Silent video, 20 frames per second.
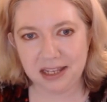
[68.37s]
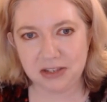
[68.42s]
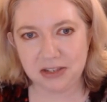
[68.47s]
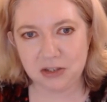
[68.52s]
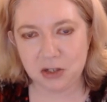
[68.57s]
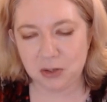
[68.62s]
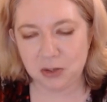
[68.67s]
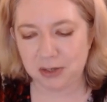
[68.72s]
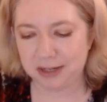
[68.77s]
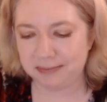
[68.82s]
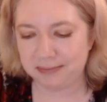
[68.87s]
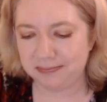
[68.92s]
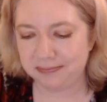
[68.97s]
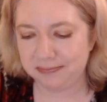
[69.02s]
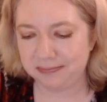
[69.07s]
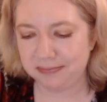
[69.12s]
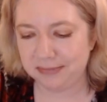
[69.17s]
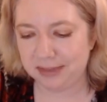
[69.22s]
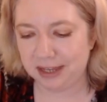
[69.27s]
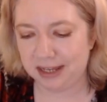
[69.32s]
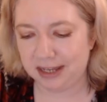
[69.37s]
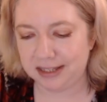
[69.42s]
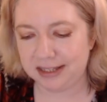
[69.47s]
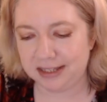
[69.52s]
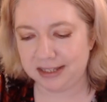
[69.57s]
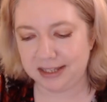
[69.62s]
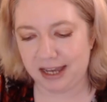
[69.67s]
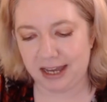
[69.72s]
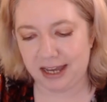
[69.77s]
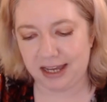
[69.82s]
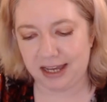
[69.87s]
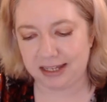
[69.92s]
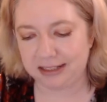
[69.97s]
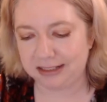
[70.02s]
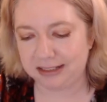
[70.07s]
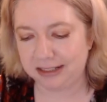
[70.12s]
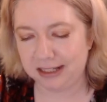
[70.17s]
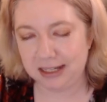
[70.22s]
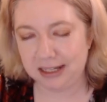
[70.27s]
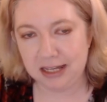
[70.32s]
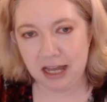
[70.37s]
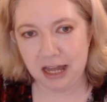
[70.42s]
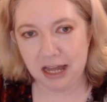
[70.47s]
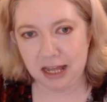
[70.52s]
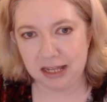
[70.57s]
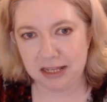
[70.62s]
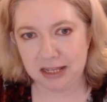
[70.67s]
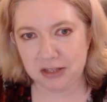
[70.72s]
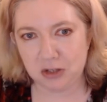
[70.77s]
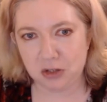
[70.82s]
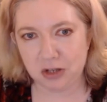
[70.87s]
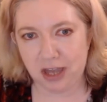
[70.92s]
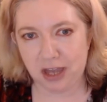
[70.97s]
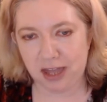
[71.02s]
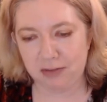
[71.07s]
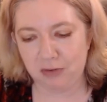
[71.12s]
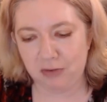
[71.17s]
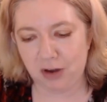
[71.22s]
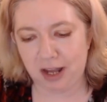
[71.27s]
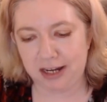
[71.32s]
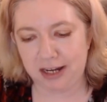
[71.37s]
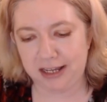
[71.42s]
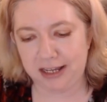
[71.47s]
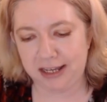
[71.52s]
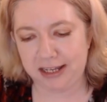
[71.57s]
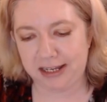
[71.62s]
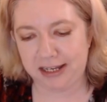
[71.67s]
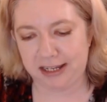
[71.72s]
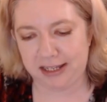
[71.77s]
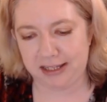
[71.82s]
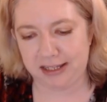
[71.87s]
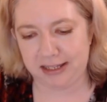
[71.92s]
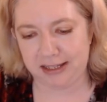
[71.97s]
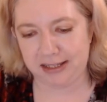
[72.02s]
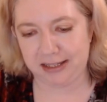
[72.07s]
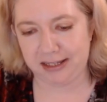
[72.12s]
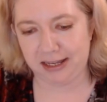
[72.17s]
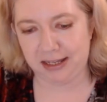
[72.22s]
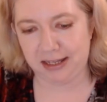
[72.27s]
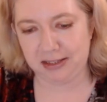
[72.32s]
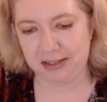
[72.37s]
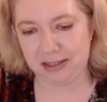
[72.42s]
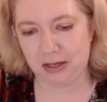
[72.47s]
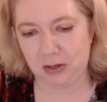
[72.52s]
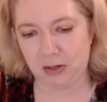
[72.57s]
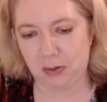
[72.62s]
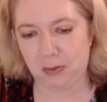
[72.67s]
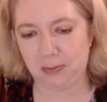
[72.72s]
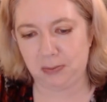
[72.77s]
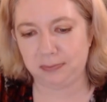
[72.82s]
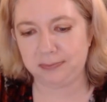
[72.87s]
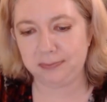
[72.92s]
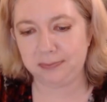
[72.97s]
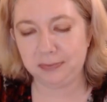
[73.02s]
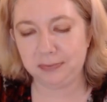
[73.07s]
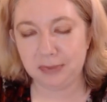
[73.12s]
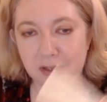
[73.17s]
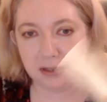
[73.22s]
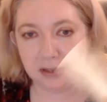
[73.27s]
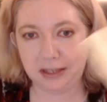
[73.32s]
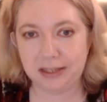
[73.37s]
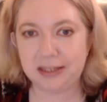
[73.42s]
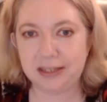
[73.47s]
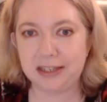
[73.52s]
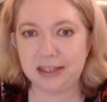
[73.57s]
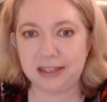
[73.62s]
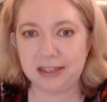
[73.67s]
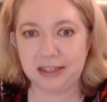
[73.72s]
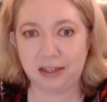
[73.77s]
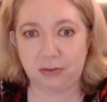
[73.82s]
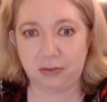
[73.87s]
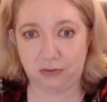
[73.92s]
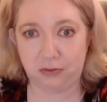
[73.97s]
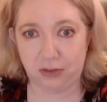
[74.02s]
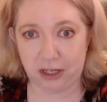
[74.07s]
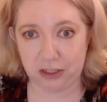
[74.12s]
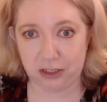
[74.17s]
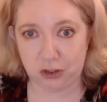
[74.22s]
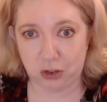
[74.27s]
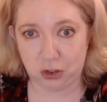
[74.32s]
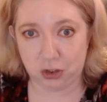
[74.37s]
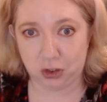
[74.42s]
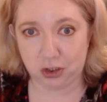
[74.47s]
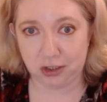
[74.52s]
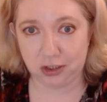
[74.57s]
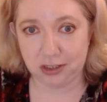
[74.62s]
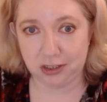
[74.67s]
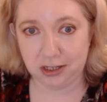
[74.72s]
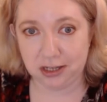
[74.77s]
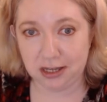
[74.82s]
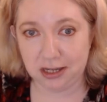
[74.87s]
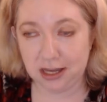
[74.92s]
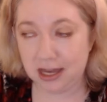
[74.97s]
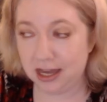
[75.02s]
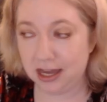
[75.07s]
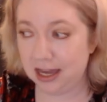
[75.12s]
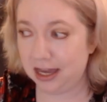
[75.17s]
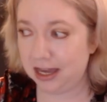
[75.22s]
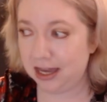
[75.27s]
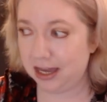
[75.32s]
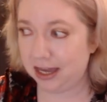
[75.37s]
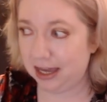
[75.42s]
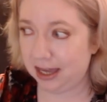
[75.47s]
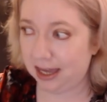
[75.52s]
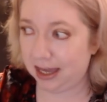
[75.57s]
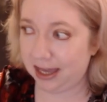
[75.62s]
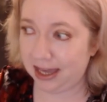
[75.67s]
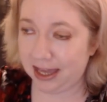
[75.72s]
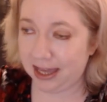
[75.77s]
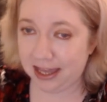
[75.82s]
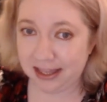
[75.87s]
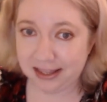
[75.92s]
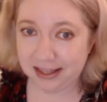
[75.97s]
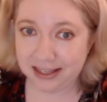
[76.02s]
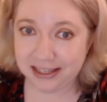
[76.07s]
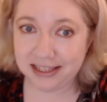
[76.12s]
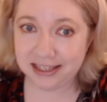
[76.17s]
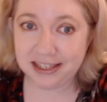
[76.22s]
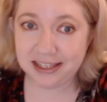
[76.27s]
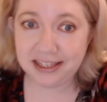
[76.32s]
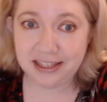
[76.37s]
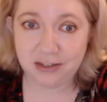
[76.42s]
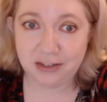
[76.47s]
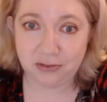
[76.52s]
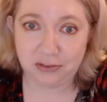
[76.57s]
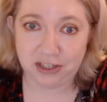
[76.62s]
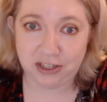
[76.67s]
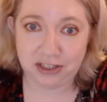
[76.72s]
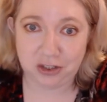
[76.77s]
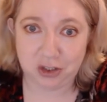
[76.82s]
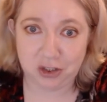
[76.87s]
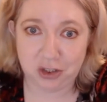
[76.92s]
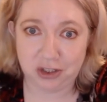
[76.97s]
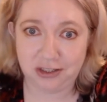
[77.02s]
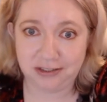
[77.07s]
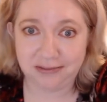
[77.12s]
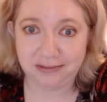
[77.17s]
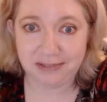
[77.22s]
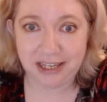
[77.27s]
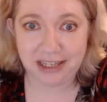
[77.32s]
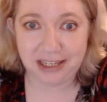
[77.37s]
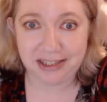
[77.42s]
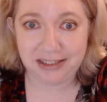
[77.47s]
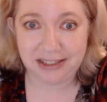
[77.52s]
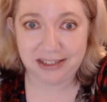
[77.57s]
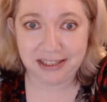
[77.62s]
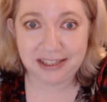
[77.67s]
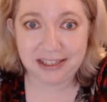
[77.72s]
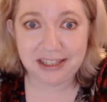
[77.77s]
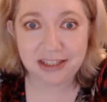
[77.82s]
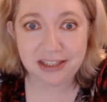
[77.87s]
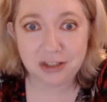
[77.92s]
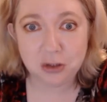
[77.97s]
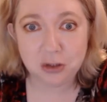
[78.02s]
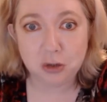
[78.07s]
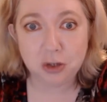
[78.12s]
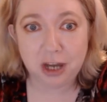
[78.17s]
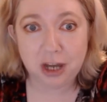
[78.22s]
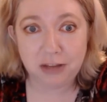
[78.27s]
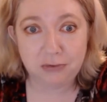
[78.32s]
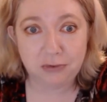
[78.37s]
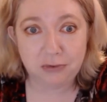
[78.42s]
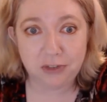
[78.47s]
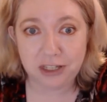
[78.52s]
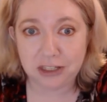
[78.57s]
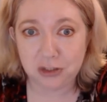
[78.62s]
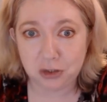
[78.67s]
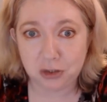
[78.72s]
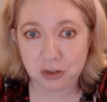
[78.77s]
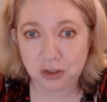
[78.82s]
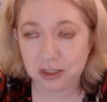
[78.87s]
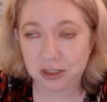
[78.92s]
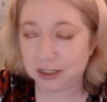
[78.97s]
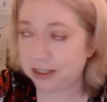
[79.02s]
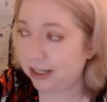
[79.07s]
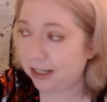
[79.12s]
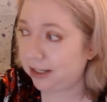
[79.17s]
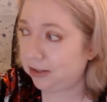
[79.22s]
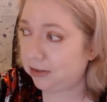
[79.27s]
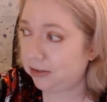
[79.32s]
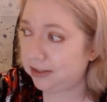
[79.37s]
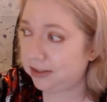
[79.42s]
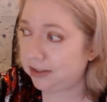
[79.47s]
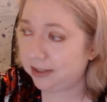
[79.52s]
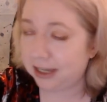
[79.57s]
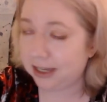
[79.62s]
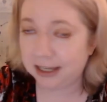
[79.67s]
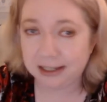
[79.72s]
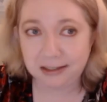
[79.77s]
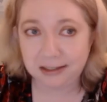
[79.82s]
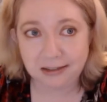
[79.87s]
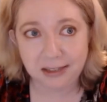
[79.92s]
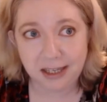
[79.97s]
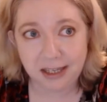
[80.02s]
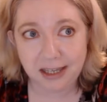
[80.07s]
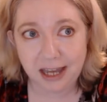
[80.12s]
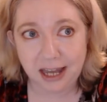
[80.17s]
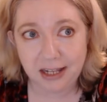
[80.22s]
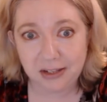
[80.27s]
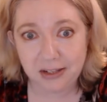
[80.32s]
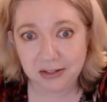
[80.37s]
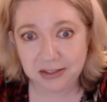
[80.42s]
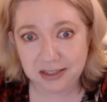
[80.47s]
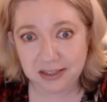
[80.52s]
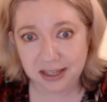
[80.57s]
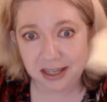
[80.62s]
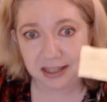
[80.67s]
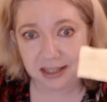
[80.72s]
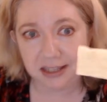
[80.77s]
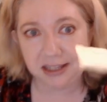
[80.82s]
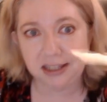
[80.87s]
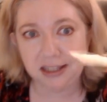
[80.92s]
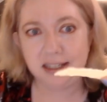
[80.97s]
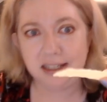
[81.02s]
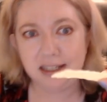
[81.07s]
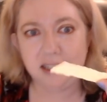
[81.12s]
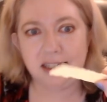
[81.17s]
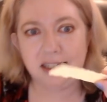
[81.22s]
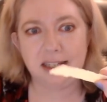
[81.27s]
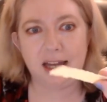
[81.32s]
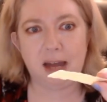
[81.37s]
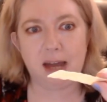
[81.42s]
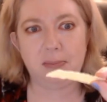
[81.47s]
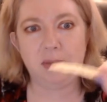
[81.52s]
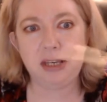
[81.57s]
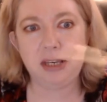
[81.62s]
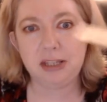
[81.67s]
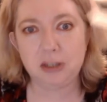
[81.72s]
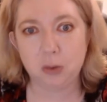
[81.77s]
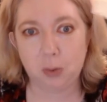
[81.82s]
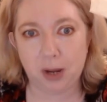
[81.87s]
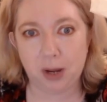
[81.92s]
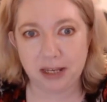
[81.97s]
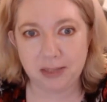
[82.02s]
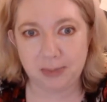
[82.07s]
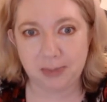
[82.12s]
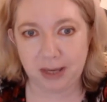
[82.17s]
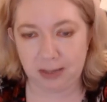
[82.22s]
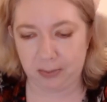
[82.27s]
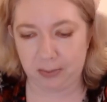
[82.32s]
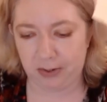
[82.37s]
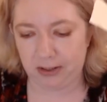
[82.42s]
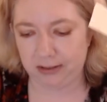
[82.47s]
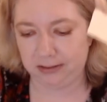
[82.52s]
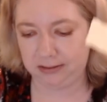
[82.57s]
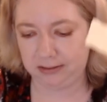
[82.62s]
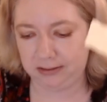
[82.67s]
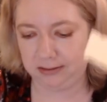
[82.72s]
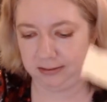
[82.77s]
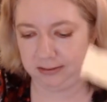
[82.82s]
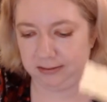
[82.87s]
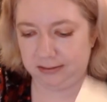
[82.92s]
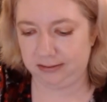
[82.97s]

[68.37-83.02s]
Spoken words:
let's do it. Let's dive right in. And so, this is the fish. This is the dried fish. It kind of looks like a piece of rice paper,